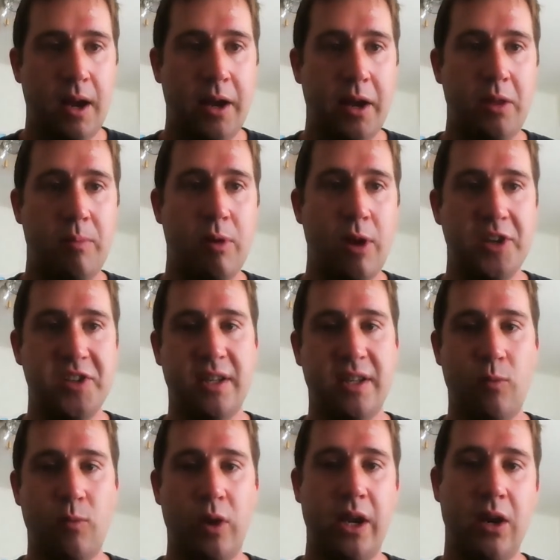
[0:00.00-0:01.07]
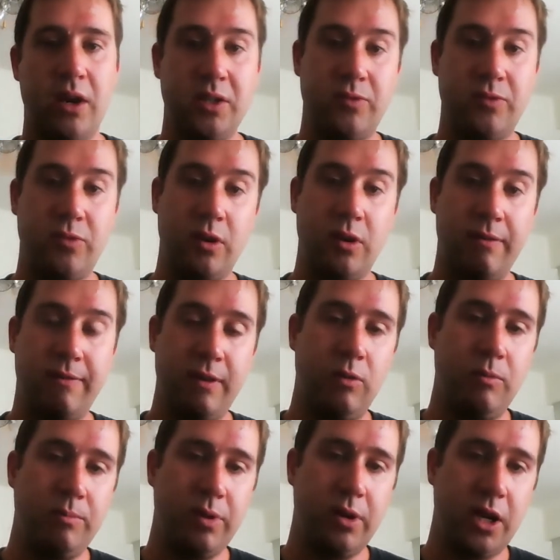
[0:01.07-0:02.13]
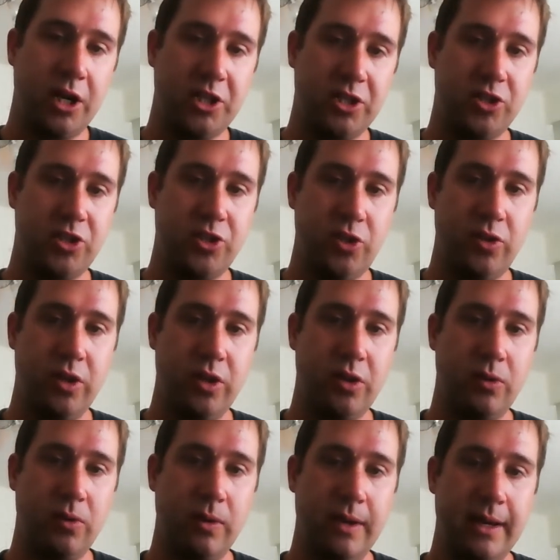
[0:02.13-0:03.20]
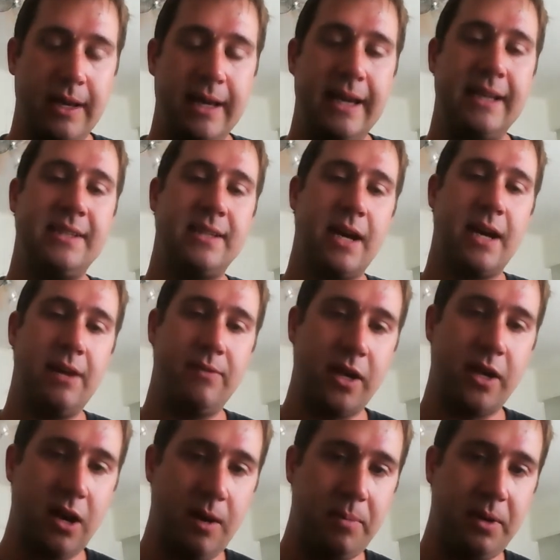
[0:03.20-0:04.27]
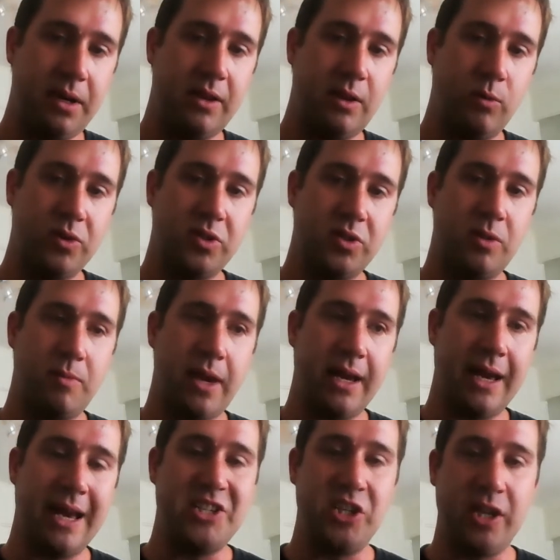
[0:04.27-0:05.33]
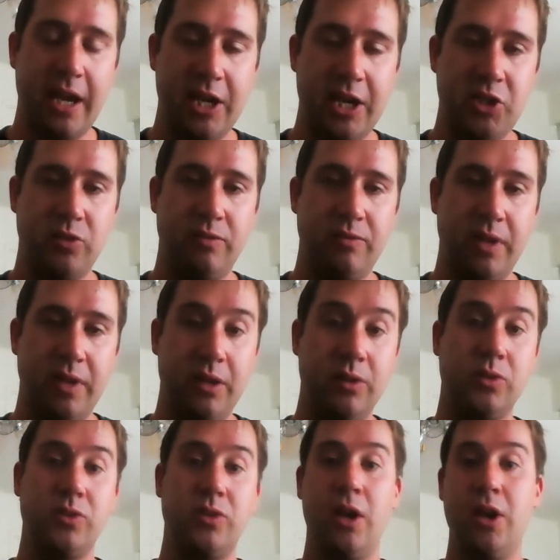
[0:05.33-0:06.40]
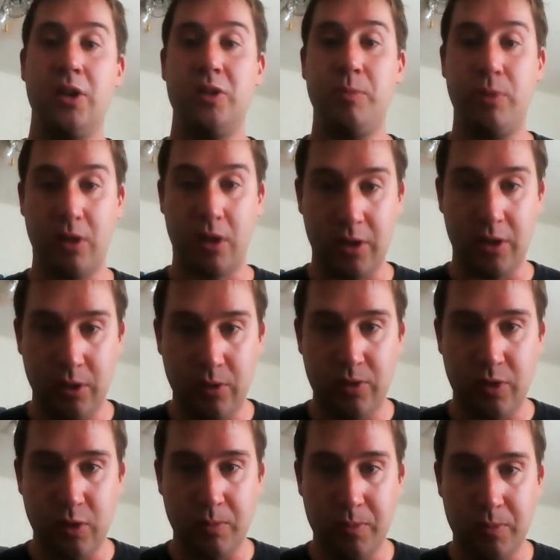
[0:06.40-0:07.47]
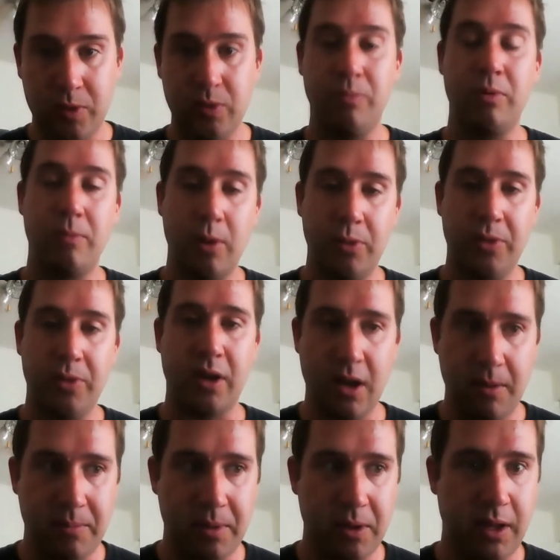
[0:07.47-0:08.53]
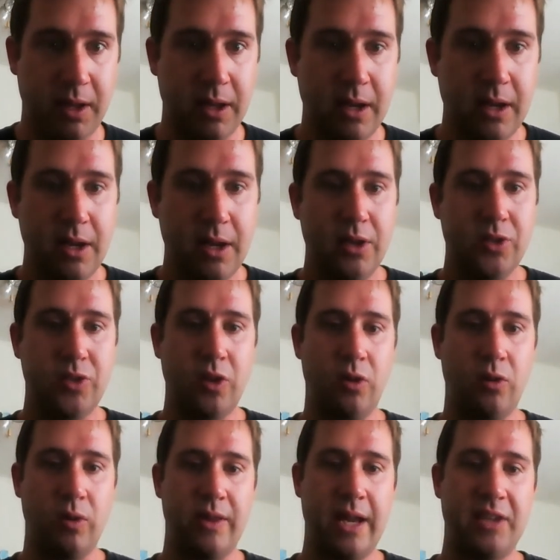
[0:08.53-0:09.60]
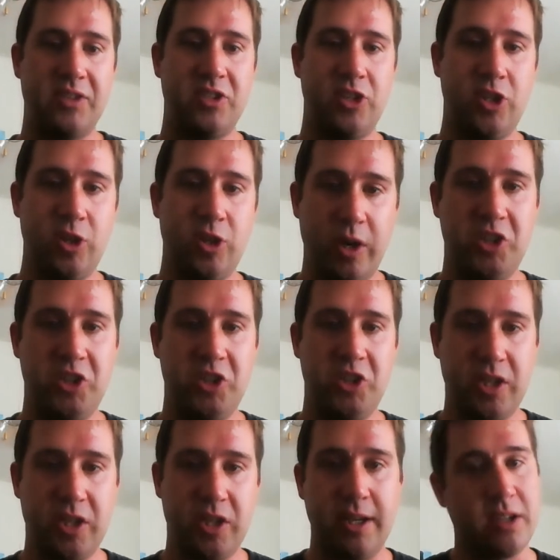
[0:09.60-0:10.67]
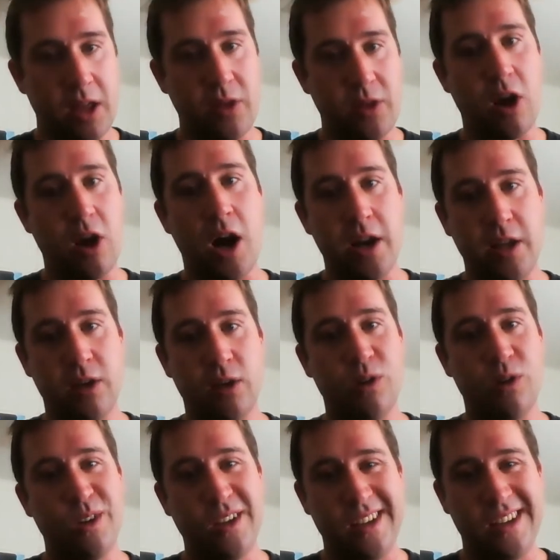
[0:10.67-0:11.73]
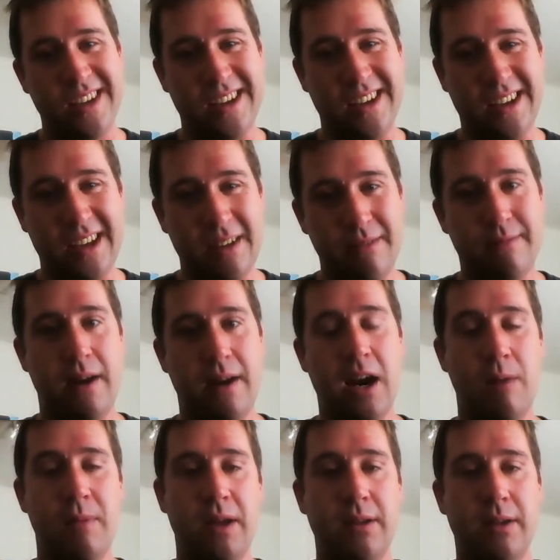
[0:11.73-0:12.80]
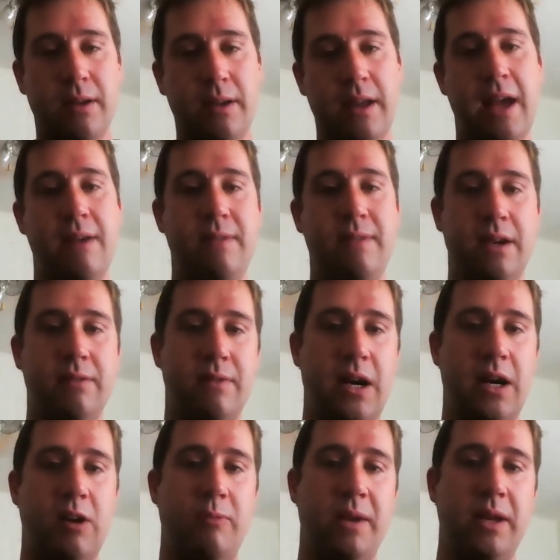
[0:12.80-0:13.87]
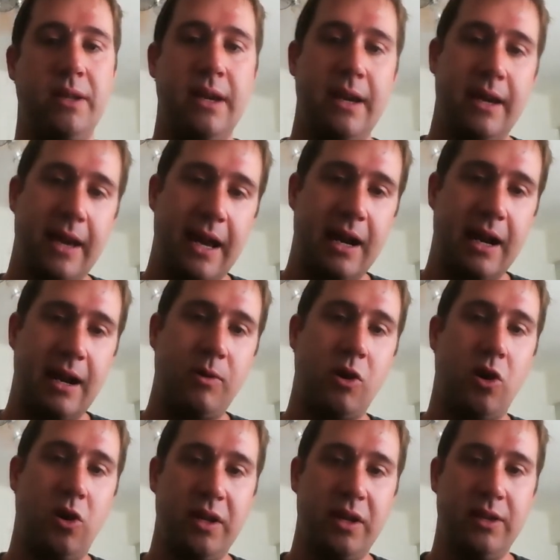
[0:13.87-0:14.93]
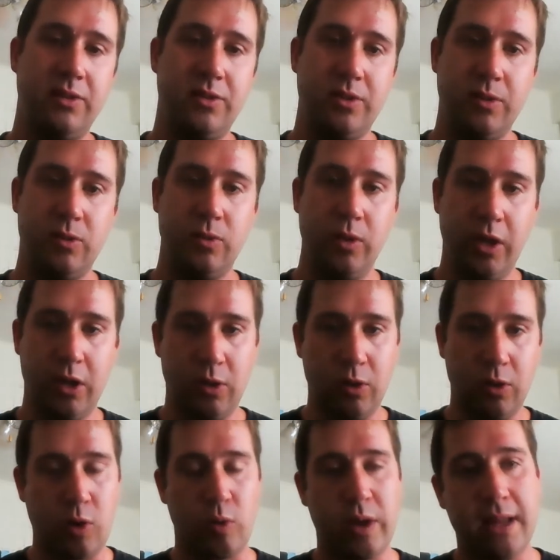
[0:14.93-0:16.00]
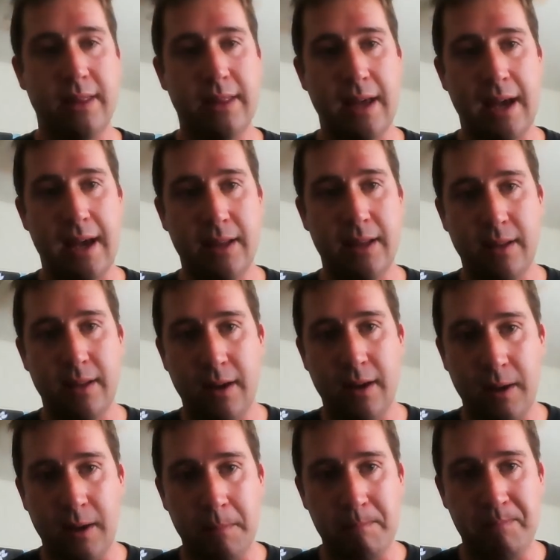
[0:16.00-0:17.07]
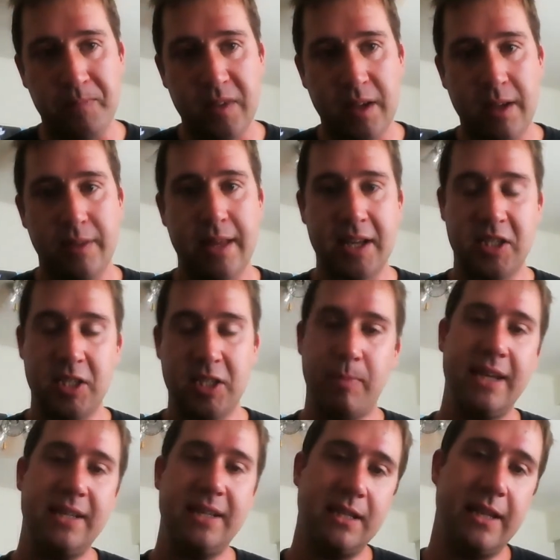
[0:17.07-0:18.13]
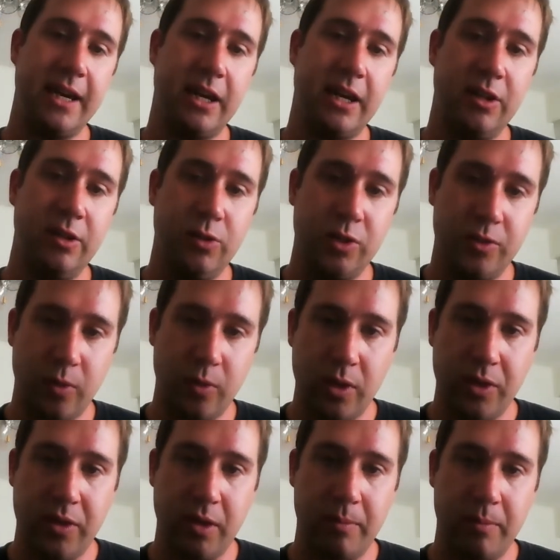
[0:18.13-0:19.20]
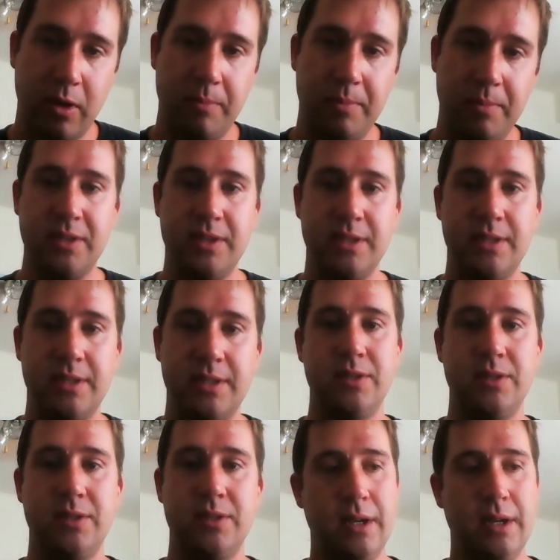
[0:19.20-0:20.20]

Another project I'm working on is for a film production studio inside of a company that wants to make educational videos to put on YouTube to promote their company. So in that situation, it's another audio environment, an AV environment, and I'm called in to create that space that they can use for what their purpose is.